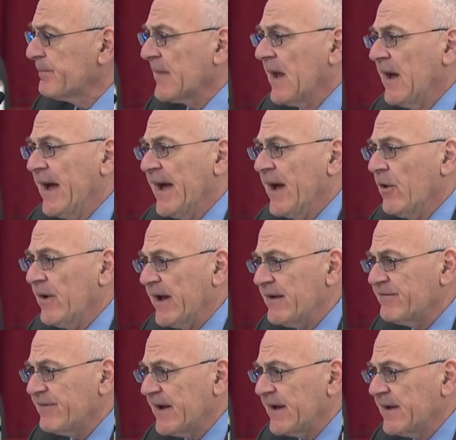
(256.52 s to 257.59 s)

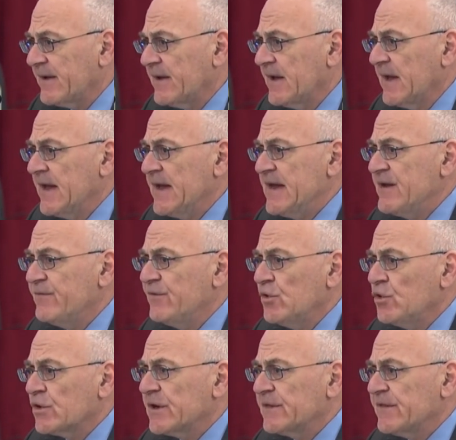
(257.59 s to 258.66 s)
However, if you
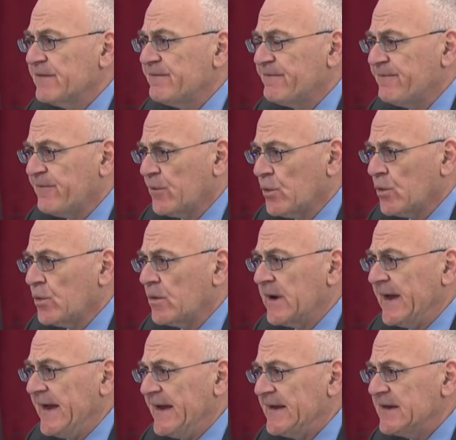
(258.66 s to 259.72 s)
look at the 4
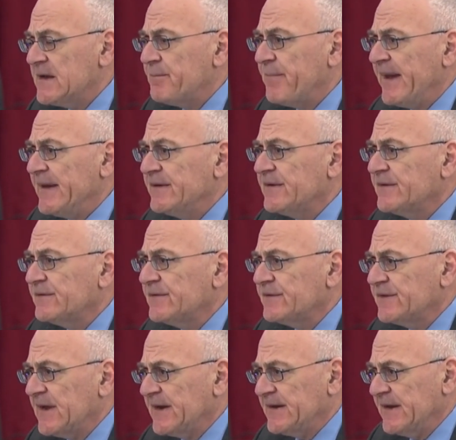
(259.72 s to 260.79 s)
independent
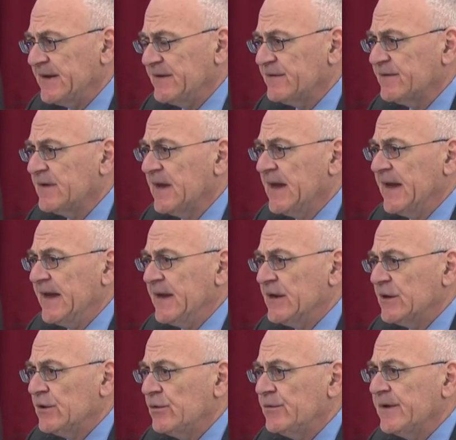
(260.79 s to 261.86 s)
studies,
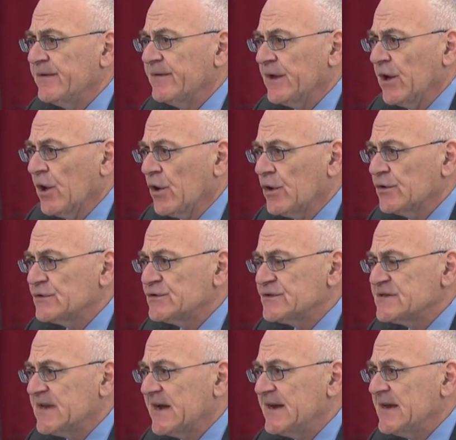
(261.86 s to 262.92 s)
including the large
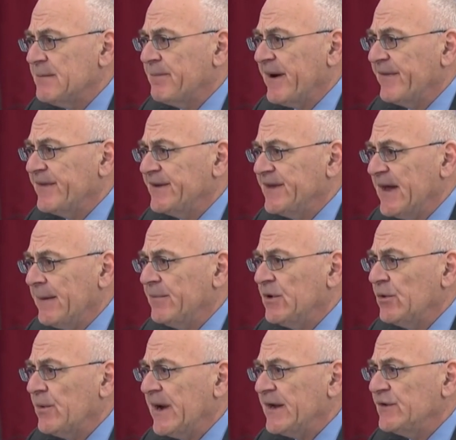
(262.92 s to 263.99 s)
study by the
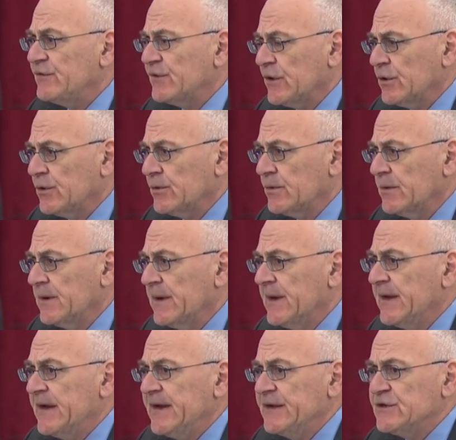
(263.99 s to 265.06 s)
WHO,
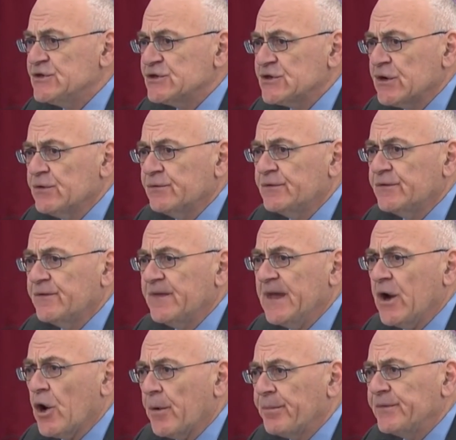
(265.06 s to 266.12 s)
it shows the
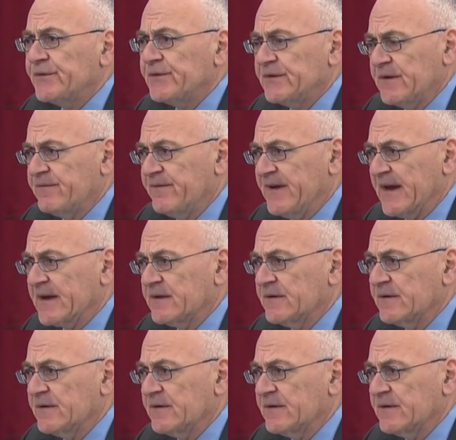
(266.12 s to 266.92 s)
opposite effect.